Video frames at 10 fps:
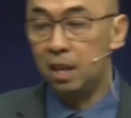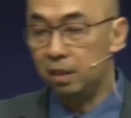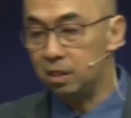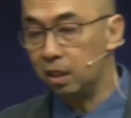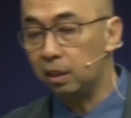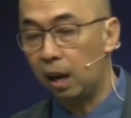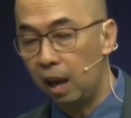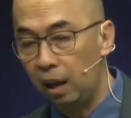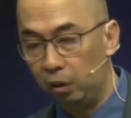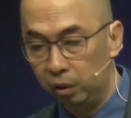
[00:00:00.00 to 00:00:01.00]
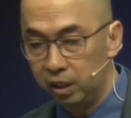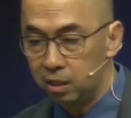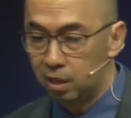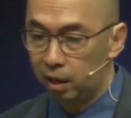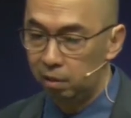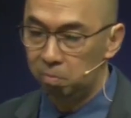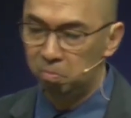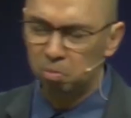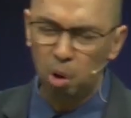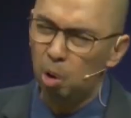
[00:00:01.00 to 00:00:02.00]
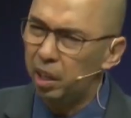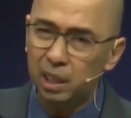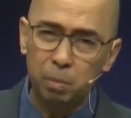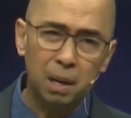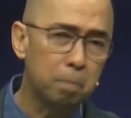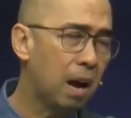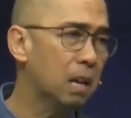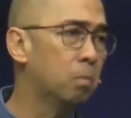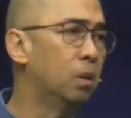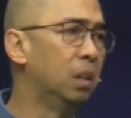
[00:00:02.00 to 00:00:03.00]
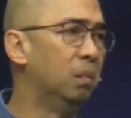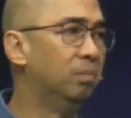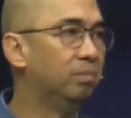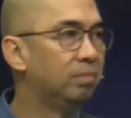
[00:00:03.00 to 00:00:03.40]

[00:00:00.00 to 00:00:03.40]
this in Tagalog. He said, "Okay naman ang Bible.